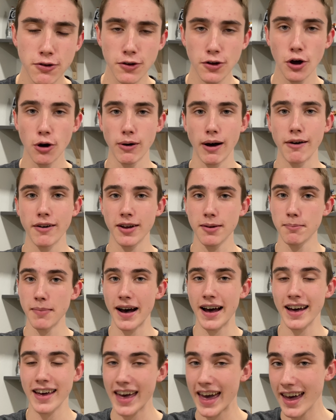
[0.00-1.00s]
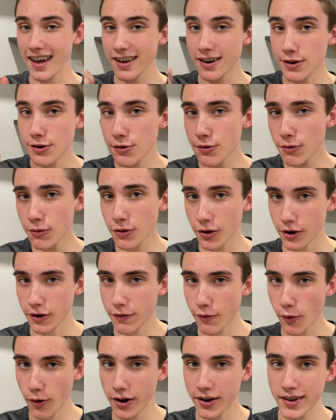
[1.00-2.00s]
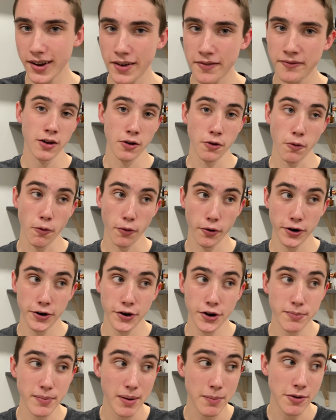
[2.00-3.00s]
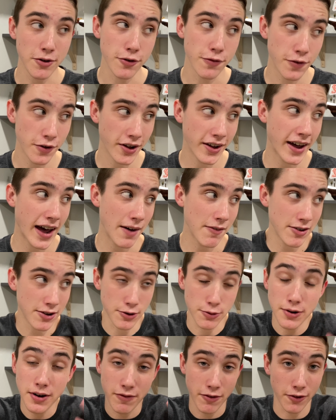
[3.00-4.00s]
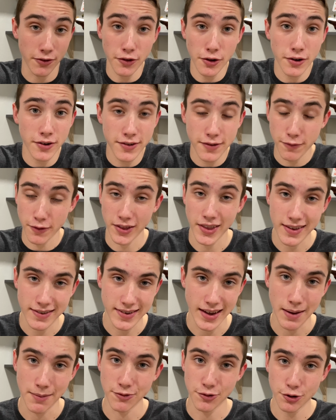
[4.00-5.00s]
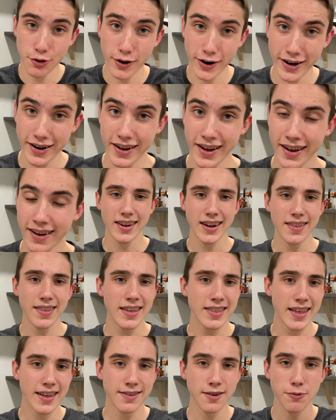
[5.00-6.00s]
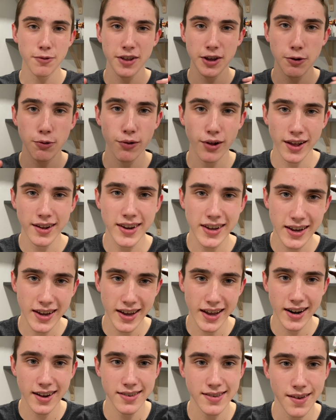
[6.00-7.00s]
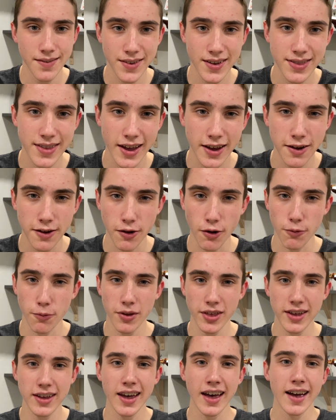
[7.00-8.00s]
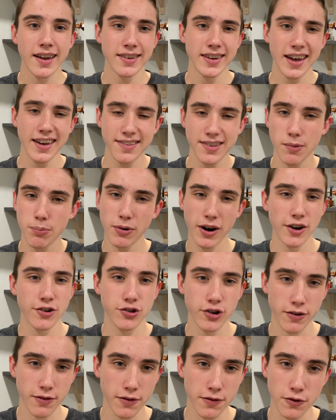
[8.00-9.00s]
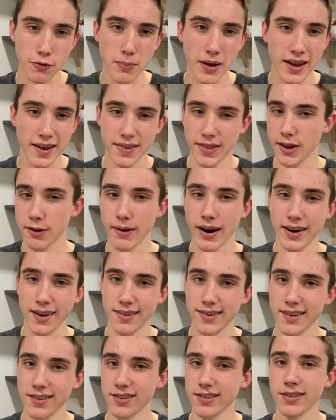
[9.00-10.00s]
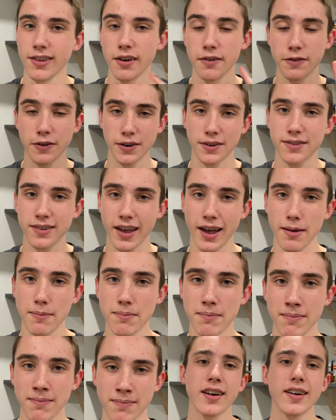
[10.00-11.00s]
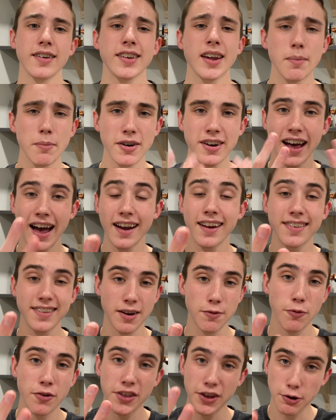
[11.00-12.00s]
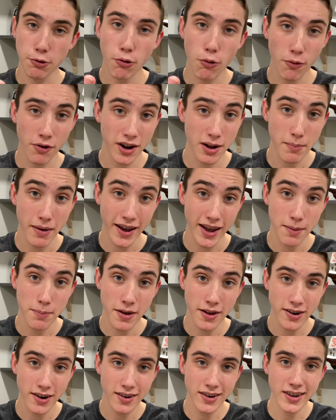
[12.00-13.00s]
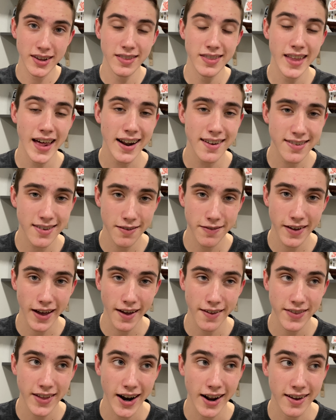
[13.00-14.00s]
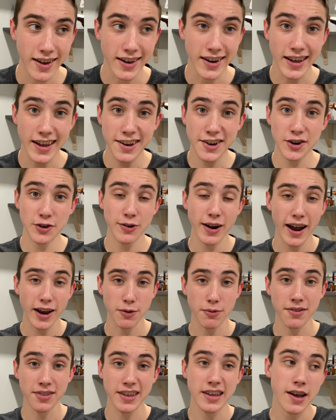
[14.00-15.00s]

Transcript: go out and buy a new look for it. Or, maybe you feel like having 2 different looks for the same droid. I think that's a really cool idea, and it's something that, really takes the pressure off of you making the right decision the first time. Number 9 is a really cool one in my opinion, and that is the fact that it can interact with the